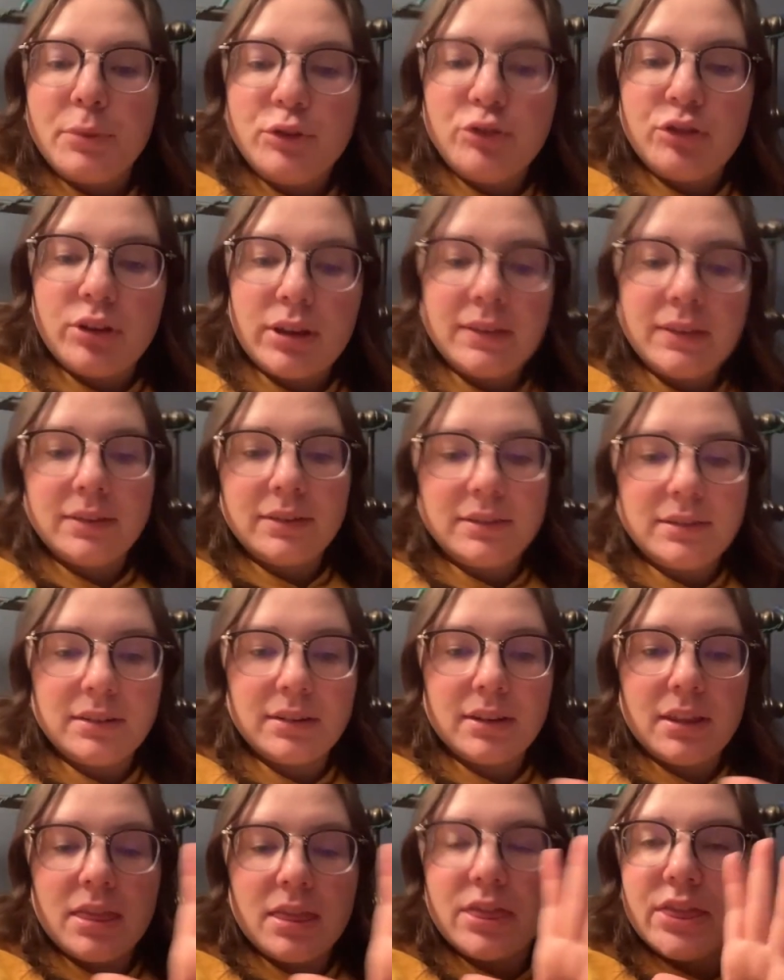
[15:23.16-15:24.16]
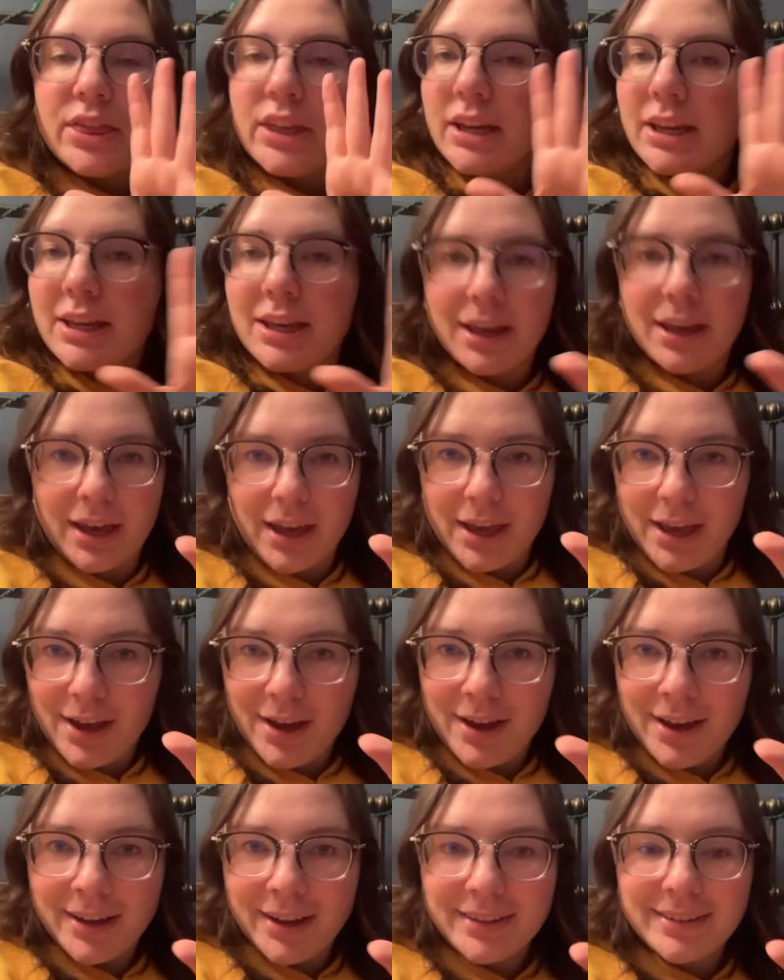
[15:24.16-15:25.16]
Just the
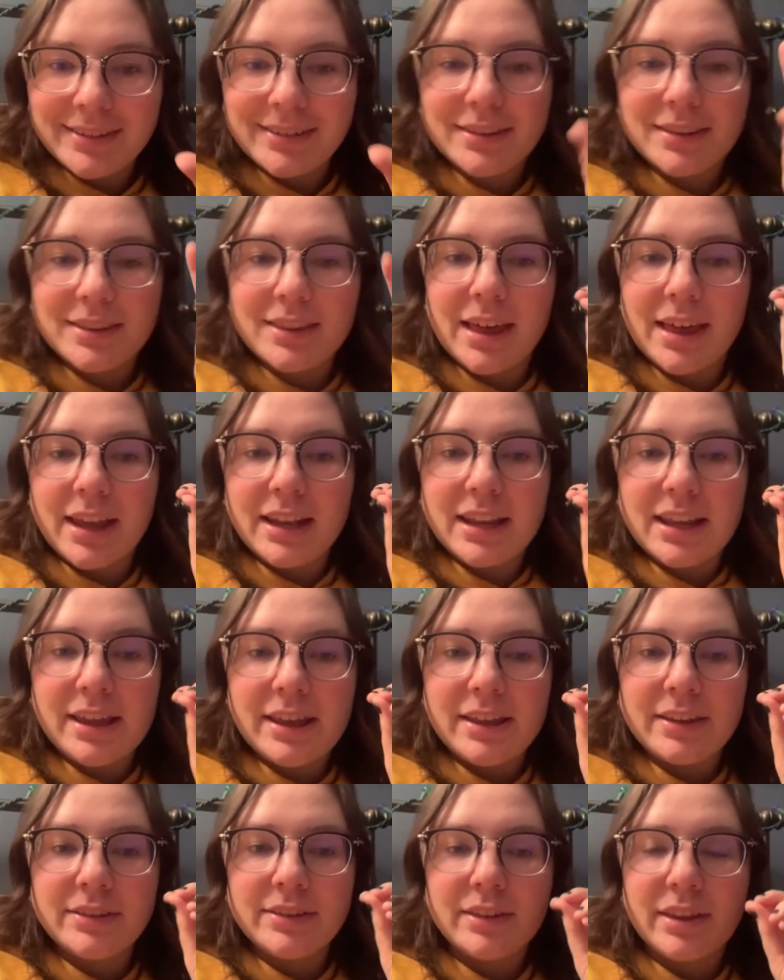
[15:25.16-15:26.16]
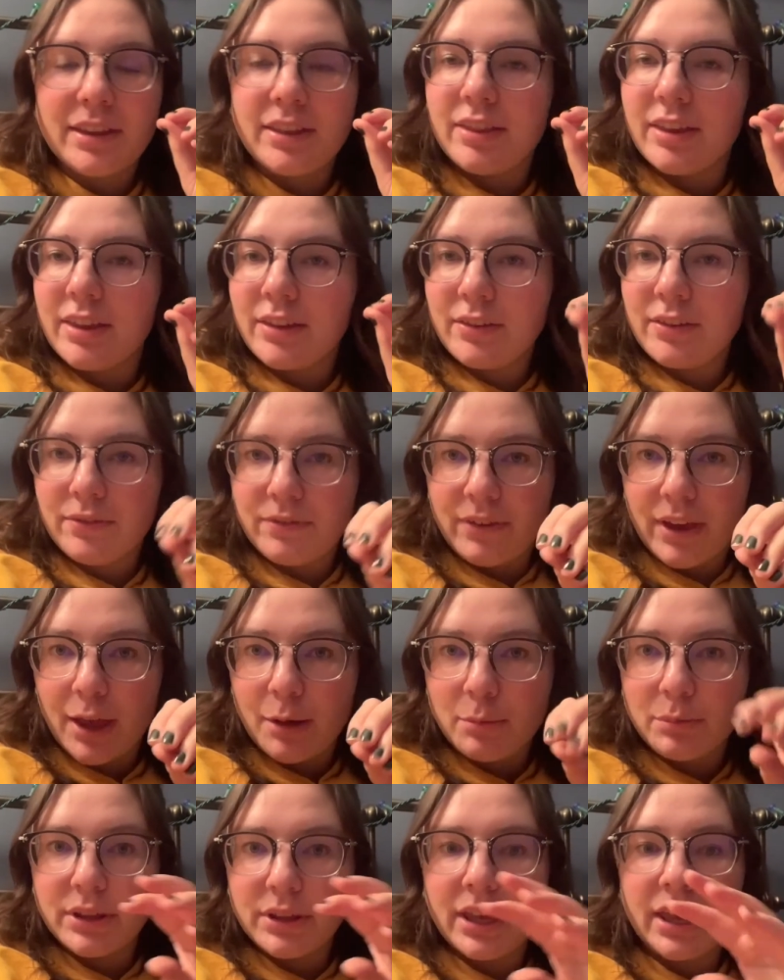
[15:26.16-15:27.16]
chaos that is this
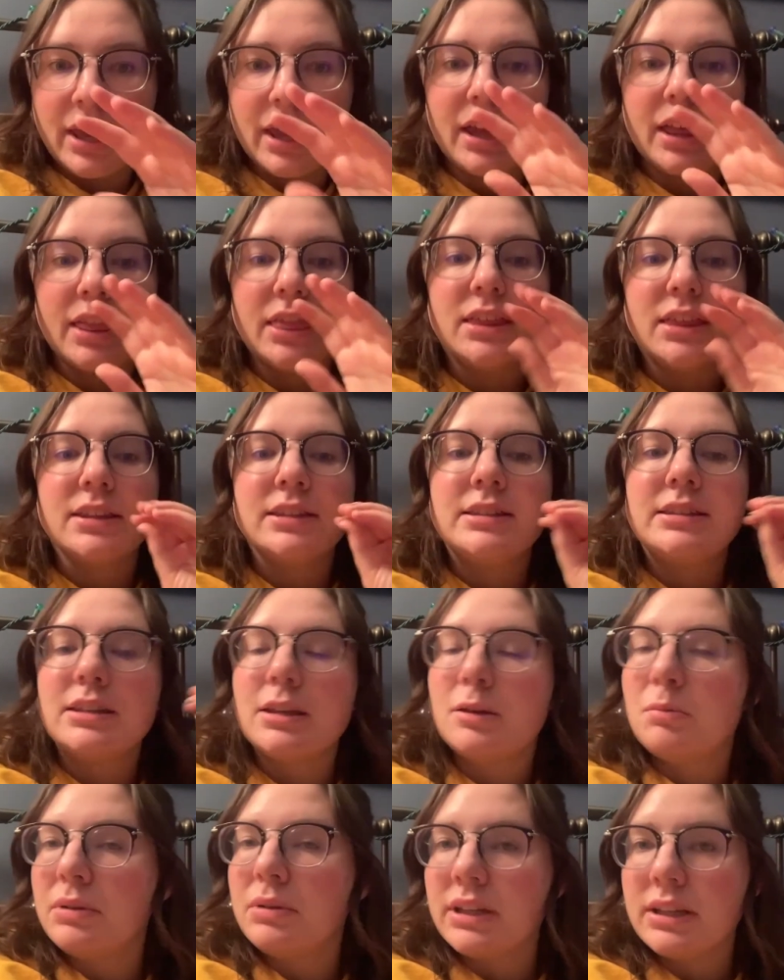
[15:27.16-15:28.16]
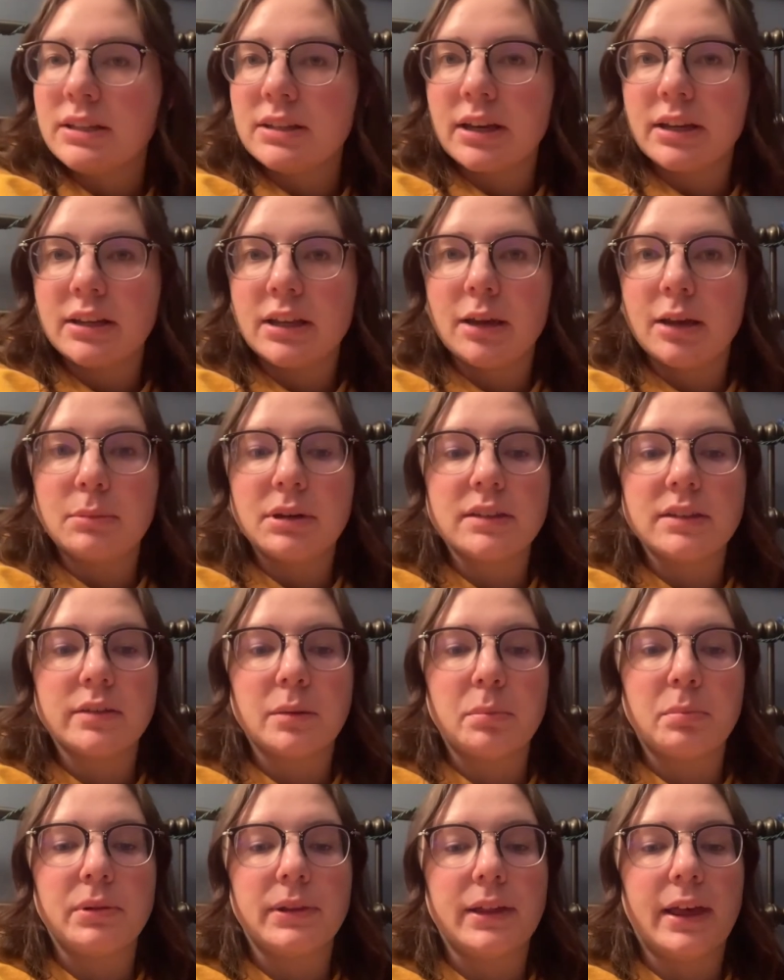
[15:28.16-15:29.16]
family, the sibling dynamics
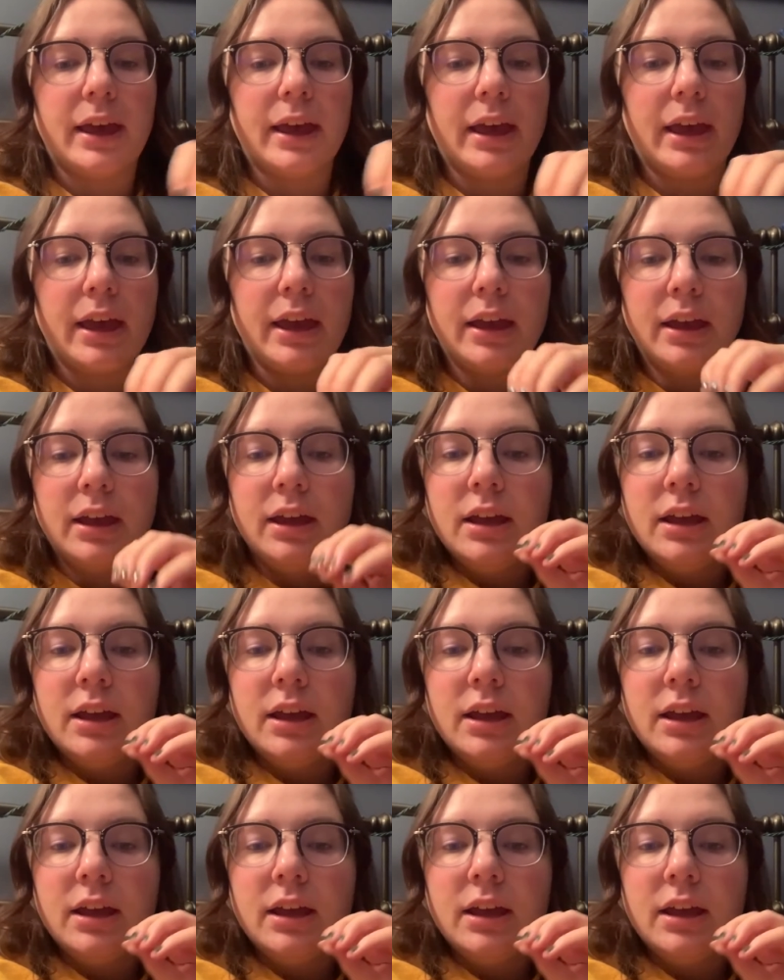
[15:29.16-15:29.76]
at play,